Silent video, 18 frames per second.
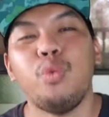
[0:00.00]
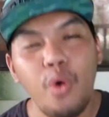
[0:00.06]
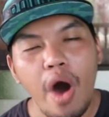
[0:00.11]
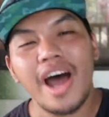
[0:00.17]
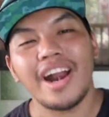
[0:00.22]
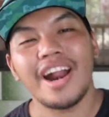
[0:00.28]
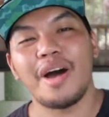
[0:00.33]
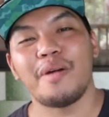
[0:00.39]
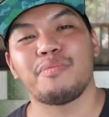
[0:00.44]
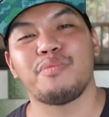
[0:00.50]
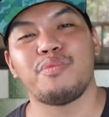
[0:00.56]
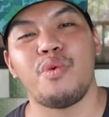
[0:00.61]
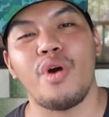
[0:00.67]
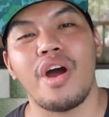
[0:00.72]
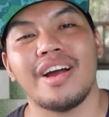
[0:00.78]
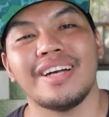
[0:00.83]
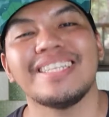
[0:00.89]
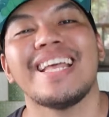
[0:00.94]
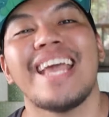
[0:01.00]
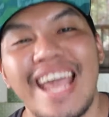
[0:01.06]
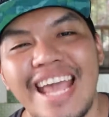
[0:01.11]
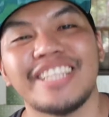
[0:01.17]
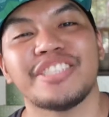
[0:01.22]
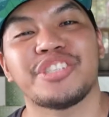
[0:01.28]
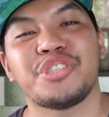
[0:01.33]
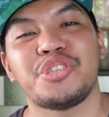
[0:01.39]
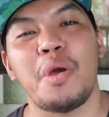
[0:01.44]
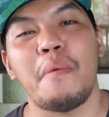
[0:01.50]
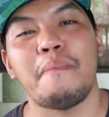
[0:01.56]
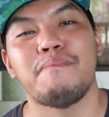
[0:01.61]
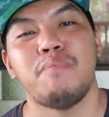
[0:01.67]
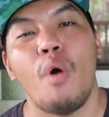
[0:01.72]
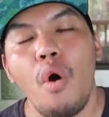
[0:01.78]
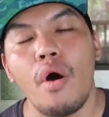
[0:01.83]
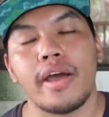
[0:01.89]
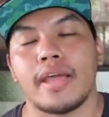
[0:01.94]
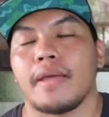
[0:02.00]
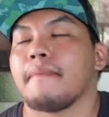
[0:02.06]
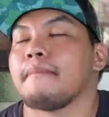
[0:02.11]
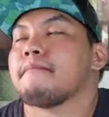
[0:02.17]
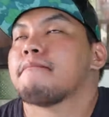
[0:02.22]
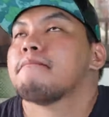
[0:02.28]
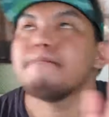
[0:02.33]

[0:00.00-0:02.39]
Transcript: What up world, it's your boy